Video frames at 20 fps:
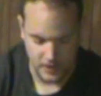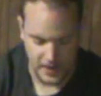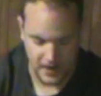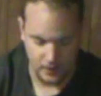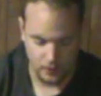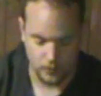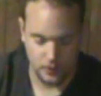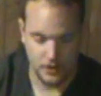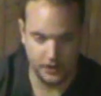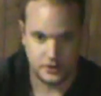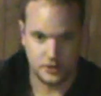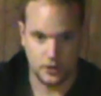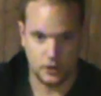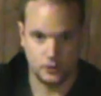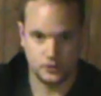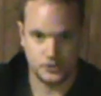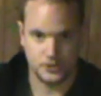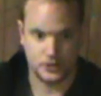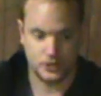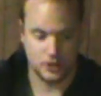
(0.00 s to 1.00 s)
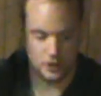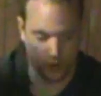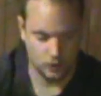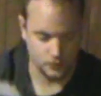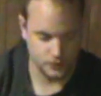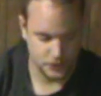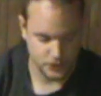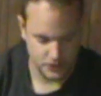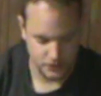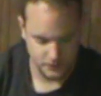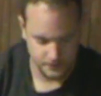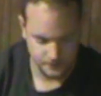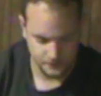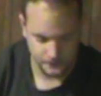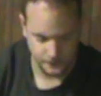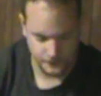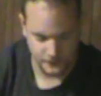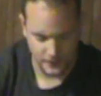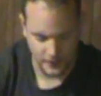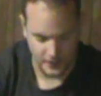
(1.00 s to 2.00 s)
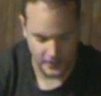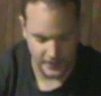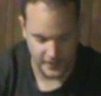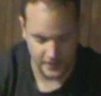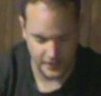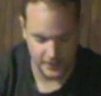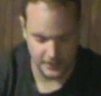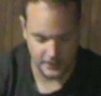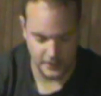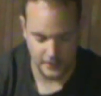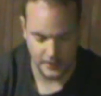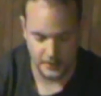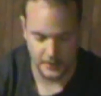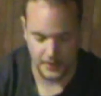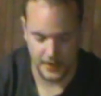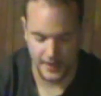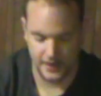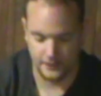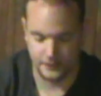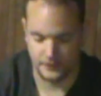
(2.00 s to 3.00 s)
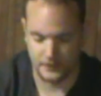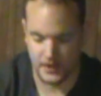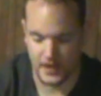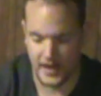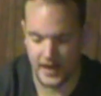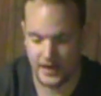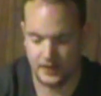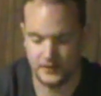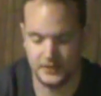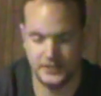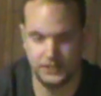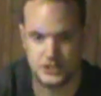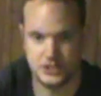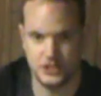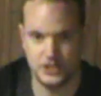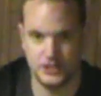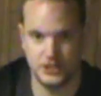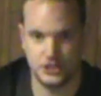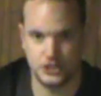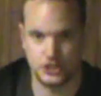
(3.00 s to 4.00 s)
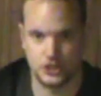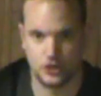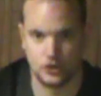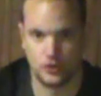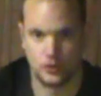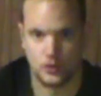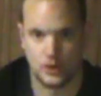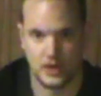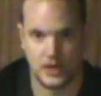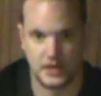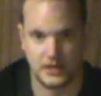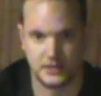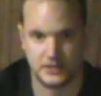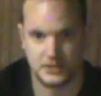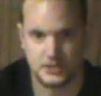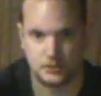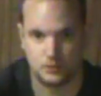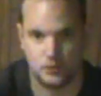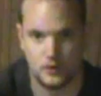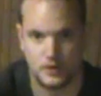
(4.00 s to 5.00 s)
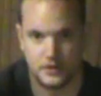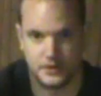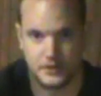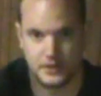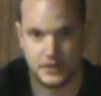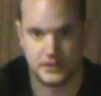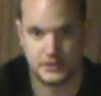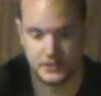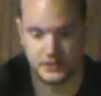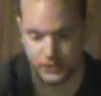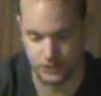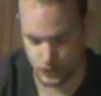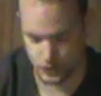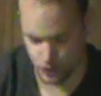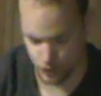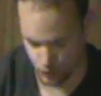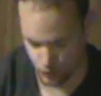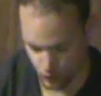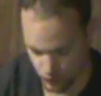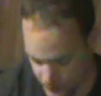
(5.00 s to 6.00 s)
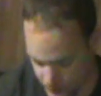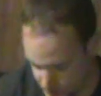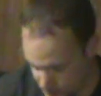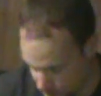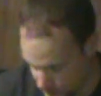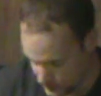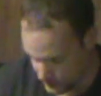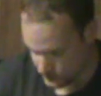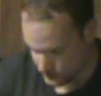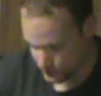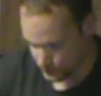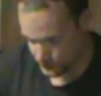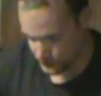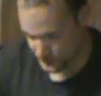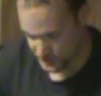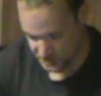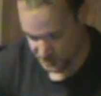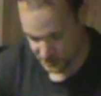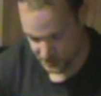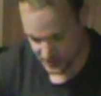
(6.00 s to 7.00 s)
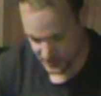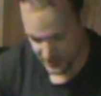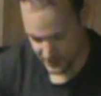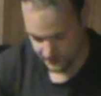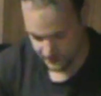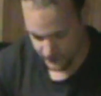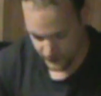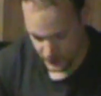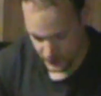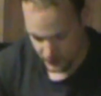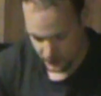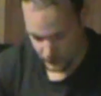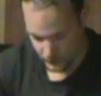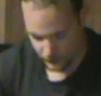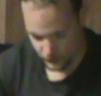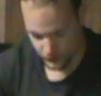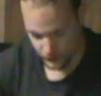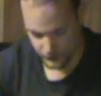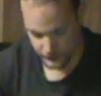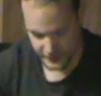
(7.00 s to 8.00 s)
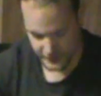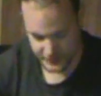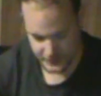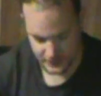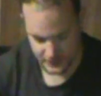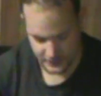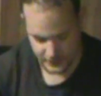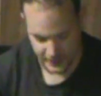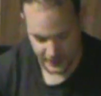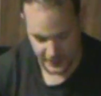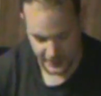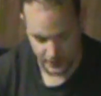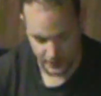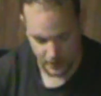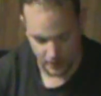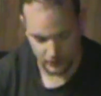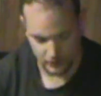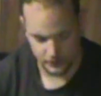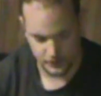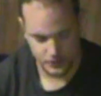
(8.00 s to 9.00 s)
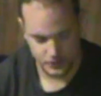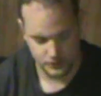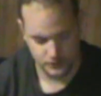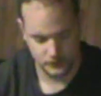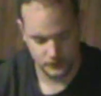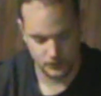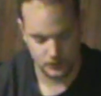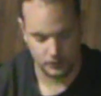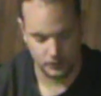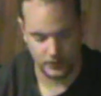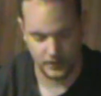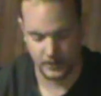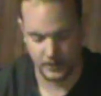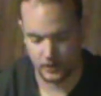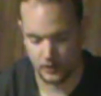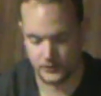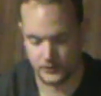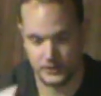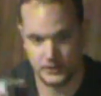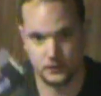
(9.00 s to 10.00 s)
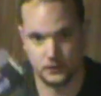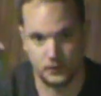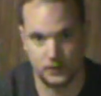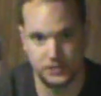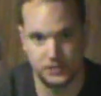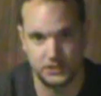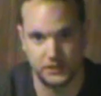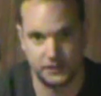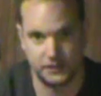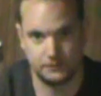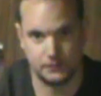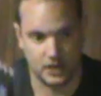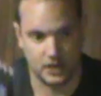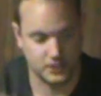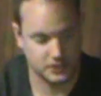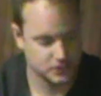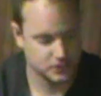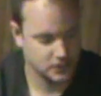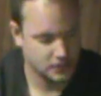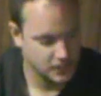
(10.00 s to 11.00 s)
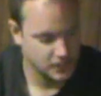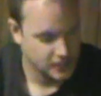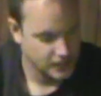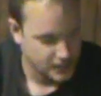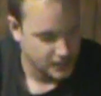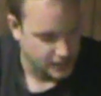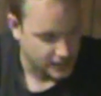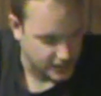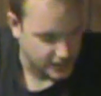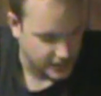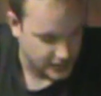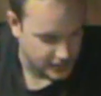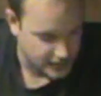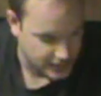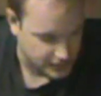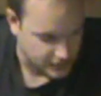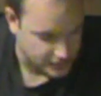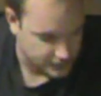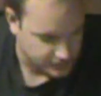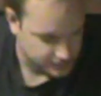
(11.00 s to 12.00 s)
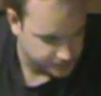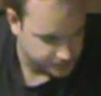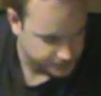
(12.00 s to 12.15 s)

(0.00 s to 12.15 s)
Outrun Coast to Coast, and the Ali G Show, Disc 1 and Disc 2, 2-disc set for less than $8. So I got all these for less than $8. And